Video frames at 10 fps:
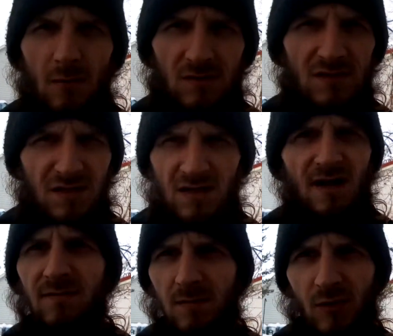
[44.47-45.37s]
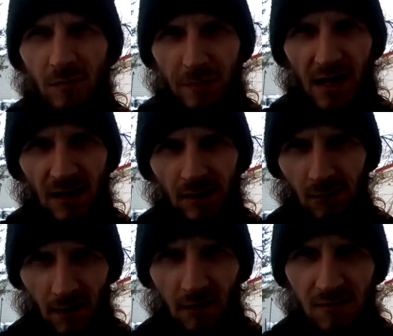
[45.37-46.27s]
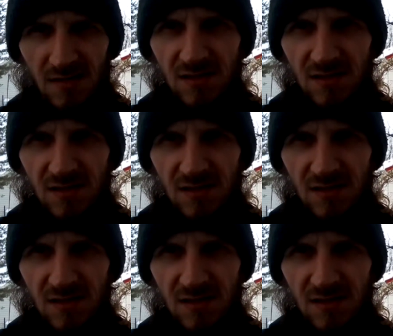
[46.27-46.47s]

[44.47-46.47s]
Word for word: we're just gonna have to put a baggie around the